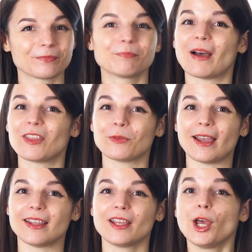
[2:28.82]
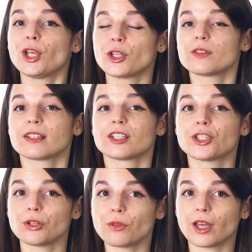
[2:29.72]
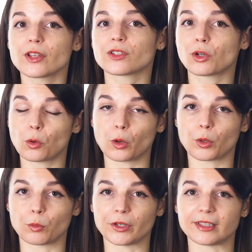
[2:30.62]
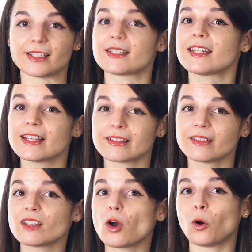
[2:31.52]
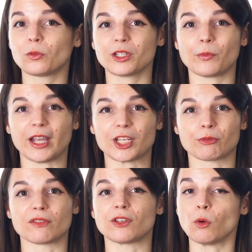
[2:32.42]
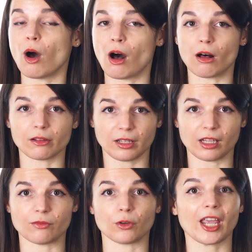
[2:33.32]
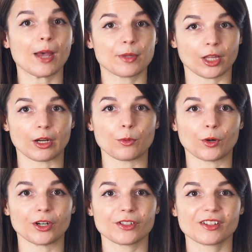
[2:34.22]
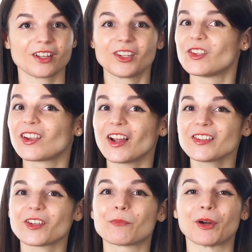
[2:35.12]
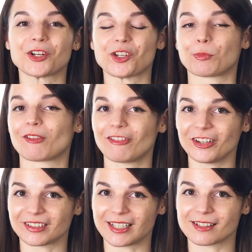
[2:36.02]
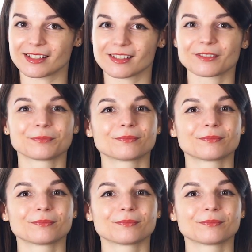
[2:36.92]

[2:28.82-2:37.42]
By the way, using the 2000 core word list isn't the only way to review all key vocabulary words. You can also merge your preferred lists.